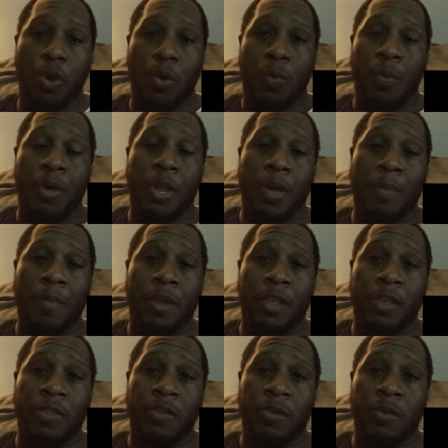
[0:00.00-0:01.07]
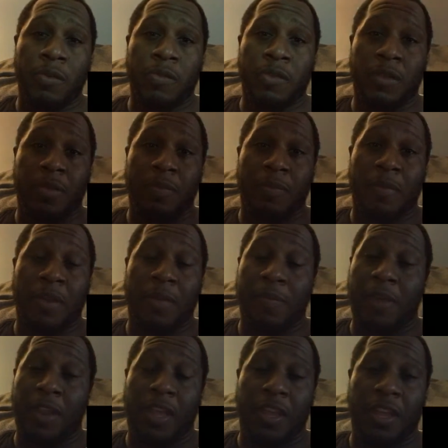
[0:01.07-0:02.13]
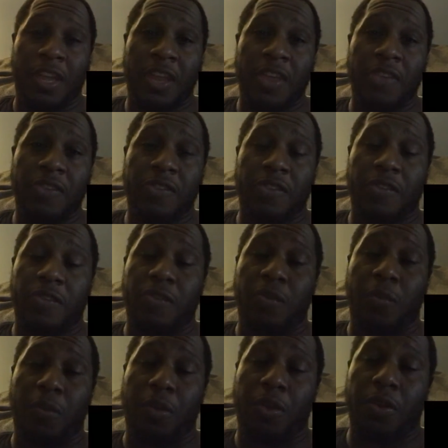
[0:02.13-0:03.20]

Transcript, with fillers: what up, mighty dudes and mighty ladies? This is the one and